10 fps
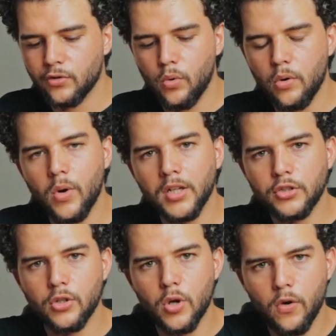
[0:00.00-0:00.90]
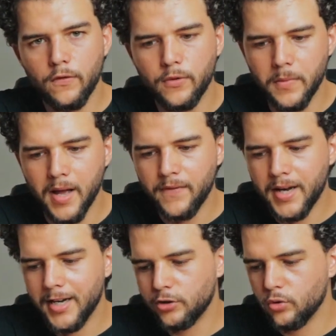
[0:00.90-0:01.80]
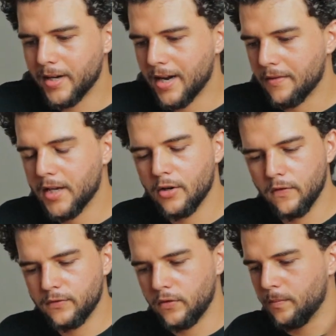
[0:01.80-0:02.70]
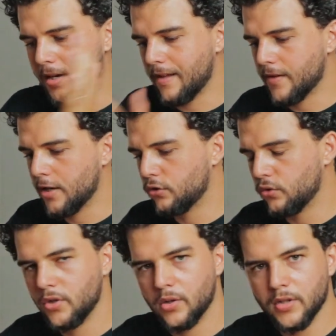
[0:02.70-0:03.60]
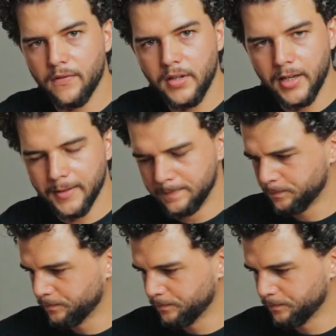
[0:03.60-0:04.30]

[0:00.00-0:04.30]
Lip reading: we want to go from Havana to Varadero, from Varadero to Ciudad Vila,